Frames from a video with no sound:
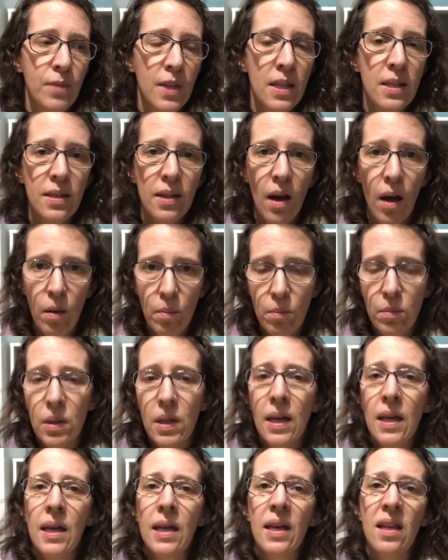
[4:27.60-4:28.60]

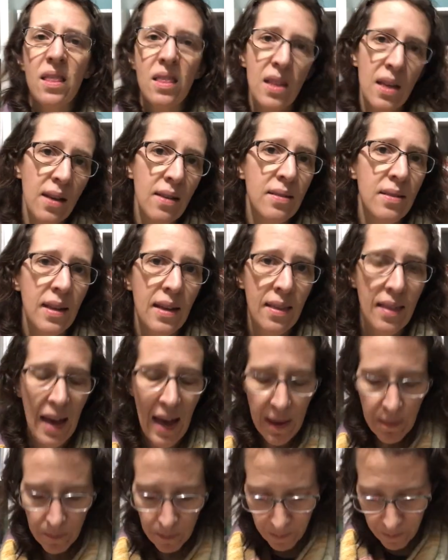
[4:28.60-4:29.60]
tumbling and things like
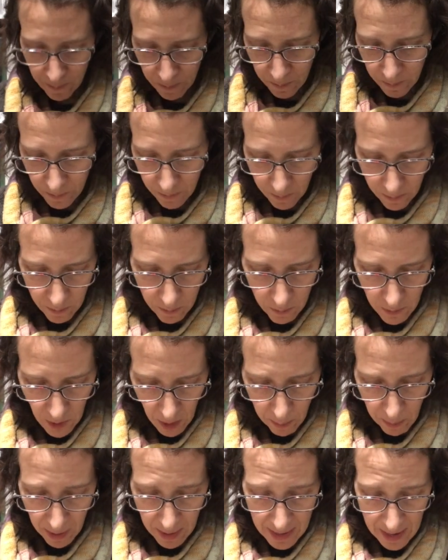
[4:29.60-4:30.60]
that.
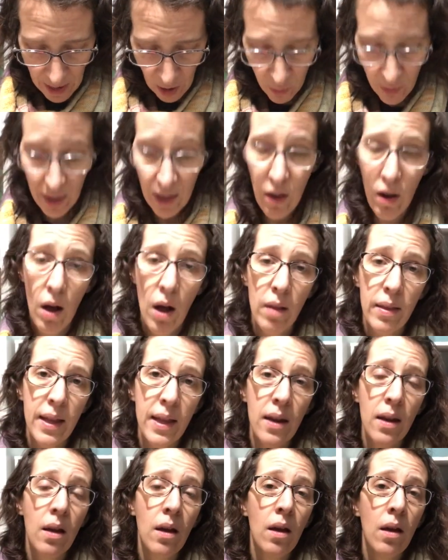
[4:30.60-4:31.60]
But now they call
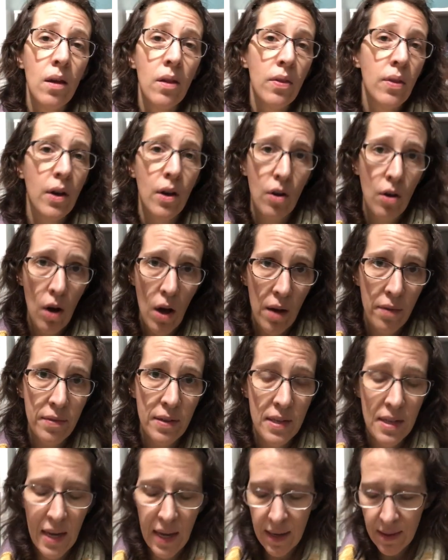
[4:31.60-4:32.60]
it the
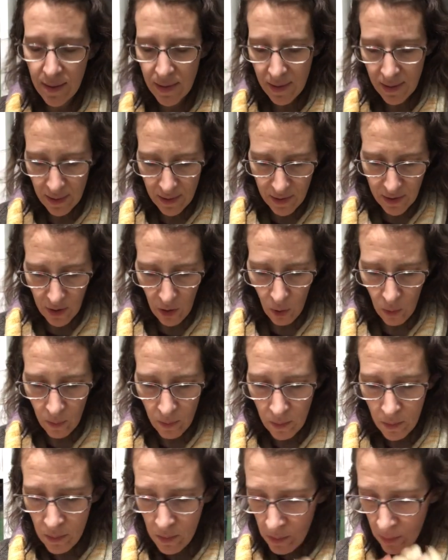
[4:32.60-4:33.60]
coffee dance. So
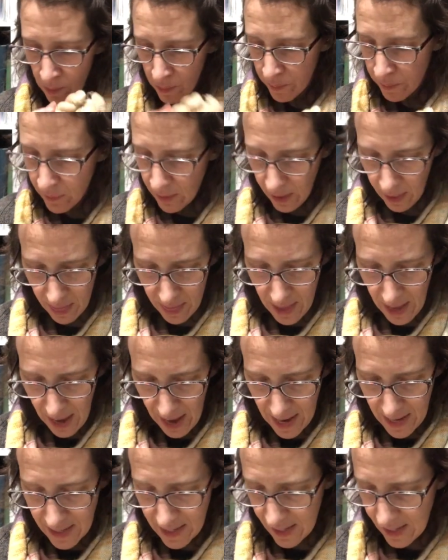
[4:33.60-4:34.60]

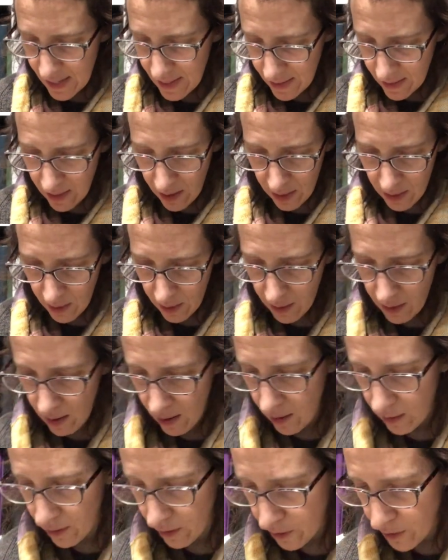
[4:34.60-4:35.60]
that is the
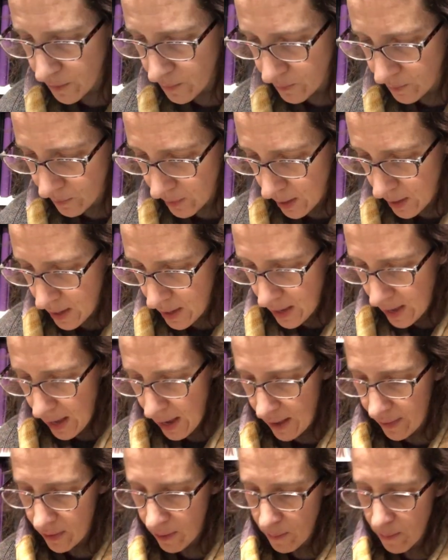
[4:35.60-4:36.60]
color.
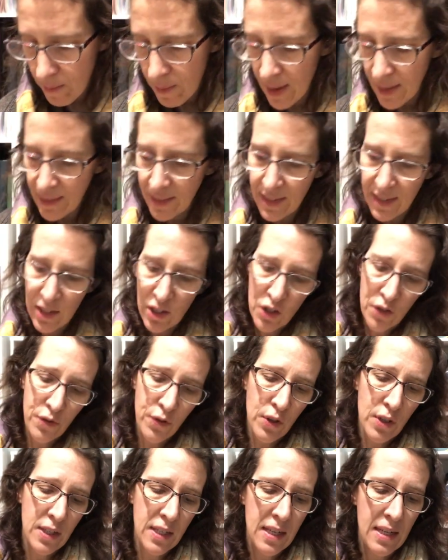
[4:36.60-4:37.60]
And the message
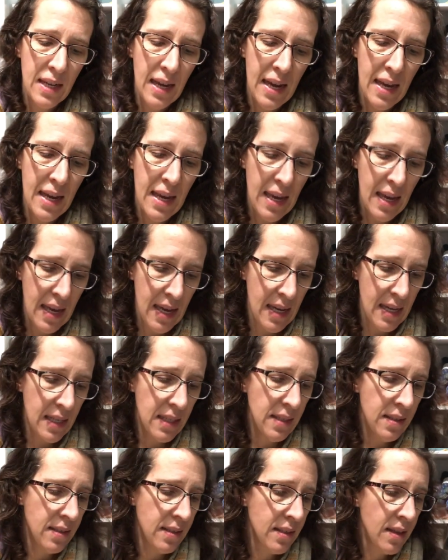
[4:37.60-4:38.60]
for today
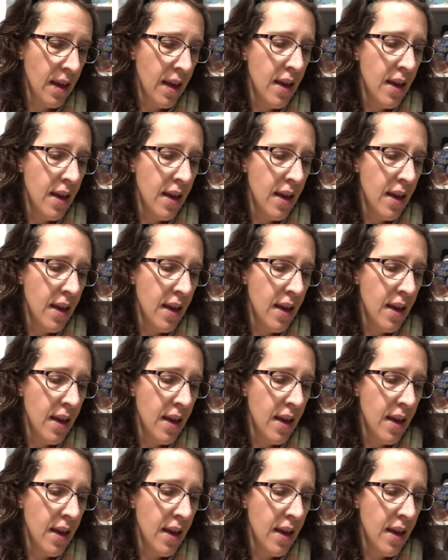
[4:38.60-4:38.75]
is